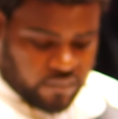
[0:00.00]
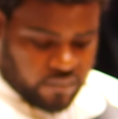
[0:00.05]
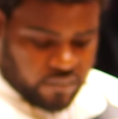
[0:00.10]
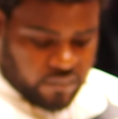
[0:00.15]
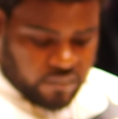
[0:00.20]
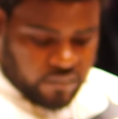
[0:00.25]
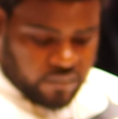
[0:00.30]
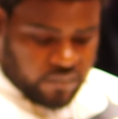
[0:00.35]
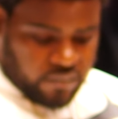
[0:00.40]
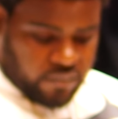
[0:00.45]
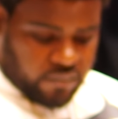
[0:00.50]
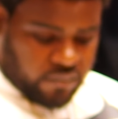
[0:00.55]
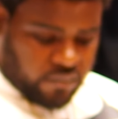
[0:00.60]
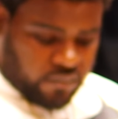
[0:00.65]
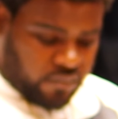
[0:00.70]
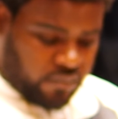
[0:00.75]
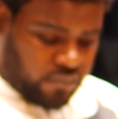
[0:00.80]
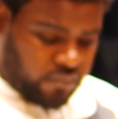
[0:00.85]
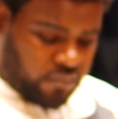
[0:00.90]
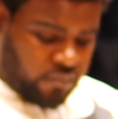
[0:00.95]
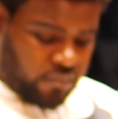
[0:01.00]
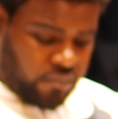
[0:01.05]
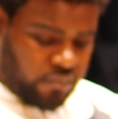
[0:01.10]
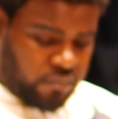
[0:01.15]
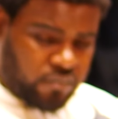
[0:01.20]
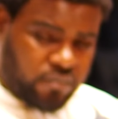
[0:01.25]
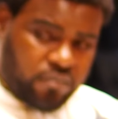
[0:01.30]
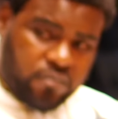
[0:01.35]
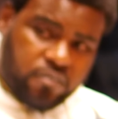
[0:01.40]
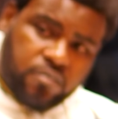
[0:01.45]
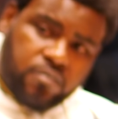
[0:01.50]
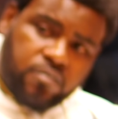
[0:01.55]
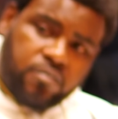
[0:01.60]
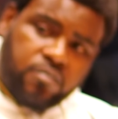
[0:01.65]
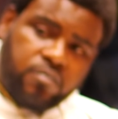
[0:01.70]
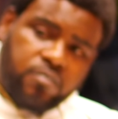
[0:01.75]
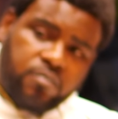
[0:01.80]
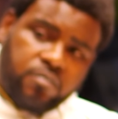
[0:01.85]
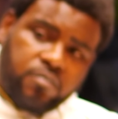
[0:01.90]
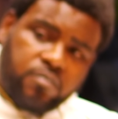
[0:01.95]

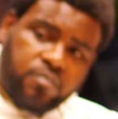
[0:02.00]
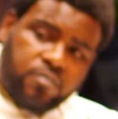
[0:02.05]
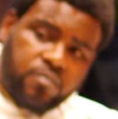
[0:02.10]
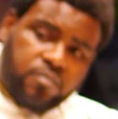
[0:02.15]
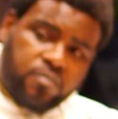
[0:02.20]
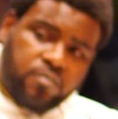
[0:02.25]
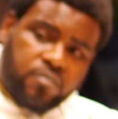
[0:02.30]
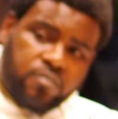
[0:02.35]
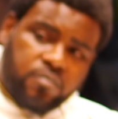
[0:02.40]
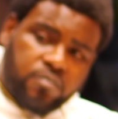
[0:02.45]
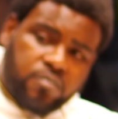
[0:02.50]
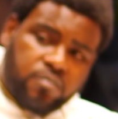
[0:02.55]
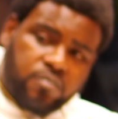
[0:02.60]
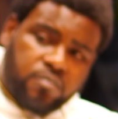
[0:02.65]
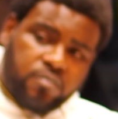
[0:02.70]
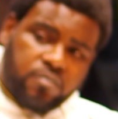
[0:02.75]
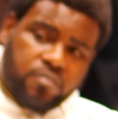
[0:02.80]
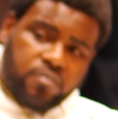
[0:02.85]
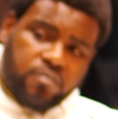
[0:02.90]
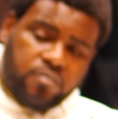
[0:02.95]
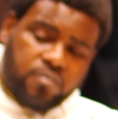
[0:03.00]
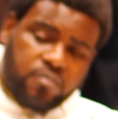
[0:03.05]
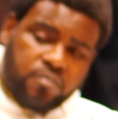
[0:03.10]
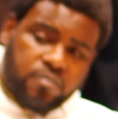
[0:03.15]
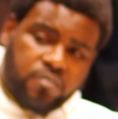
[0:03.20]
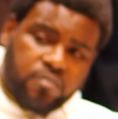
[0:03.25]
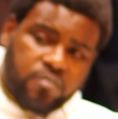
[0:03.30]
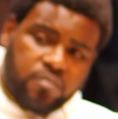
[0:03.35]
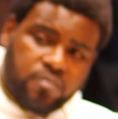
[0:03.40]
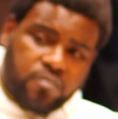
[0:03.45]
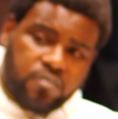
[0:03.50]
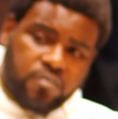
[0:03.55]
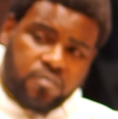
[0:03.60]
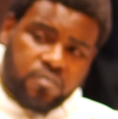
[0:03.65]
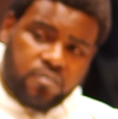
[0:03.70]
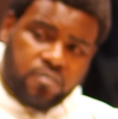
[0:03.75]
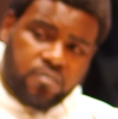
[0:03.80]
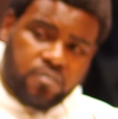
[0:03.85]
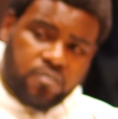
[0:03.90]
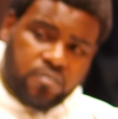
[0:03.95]

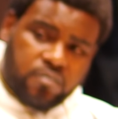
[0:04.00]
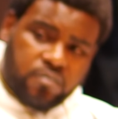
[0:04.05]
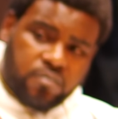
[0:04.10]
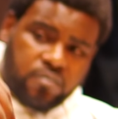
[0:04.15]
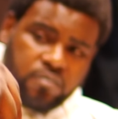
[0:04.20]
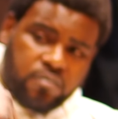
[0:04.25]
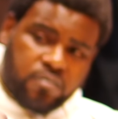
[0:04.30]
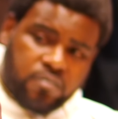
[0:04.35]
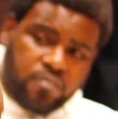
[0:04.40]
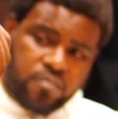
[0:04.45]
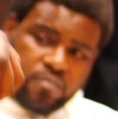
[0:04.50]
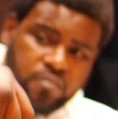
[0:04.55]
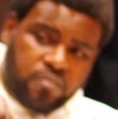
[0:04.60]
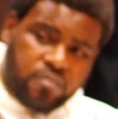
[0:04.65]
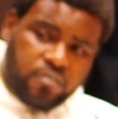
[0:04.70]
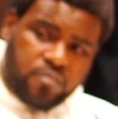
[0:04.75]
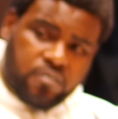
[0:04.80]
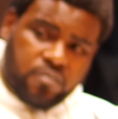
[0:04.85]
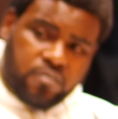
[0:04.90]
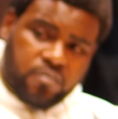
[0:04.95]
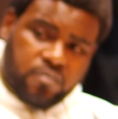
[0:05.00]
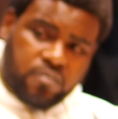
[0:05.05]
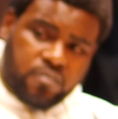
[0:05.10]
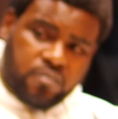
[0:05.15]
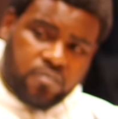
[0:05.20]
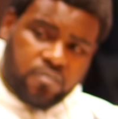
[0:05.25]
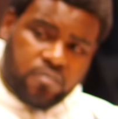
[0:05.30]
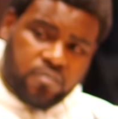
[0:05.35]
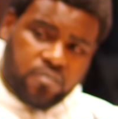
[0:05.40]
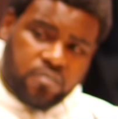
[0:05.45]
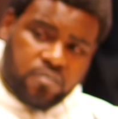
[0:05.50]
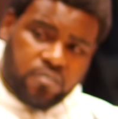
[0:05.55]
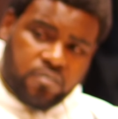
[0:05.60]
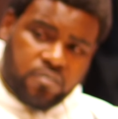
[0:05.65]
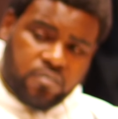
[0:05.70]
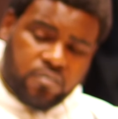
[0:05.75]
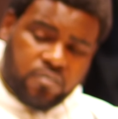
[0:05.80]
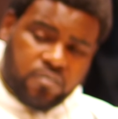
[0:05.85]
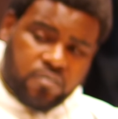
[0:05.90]
[no speech]